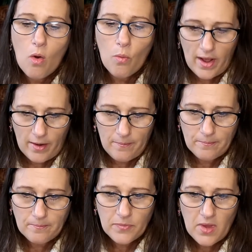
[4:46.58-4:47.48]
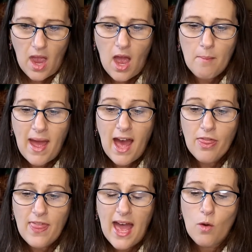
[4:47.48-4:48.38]
Well,
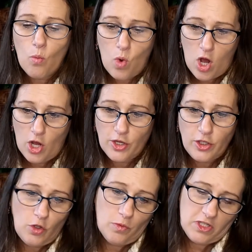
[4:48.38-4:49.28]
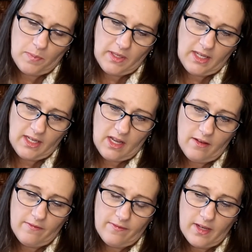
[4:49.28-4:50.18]
about that walk you were speaking
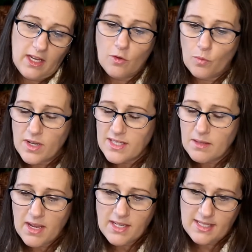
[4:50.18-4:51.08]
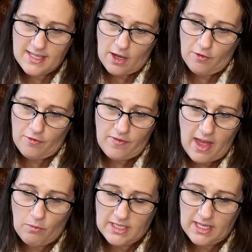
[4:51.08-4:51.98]
of, it wasn't myself
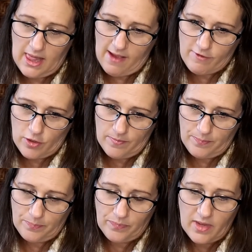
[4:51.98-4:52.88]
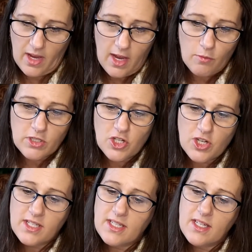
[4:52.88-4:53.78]
that was clever. It was
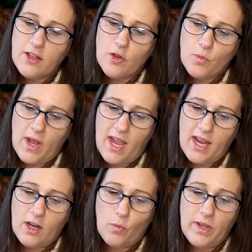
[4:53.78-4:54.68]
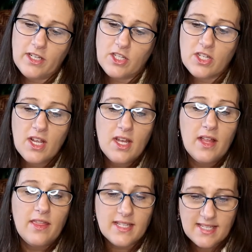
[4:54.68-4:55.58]
just another way in which
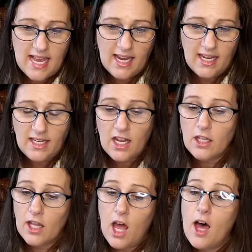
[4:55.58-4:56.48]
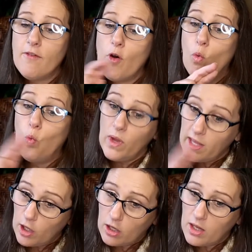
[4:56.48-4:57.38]
the saying, love
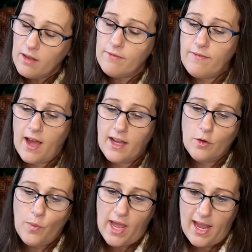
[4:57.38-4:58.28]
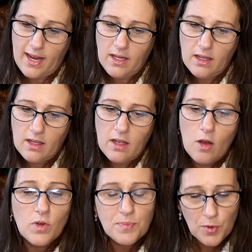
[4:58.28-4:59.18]
will find a way,
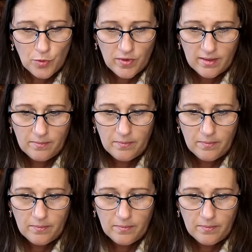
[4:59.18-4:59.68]
was proven.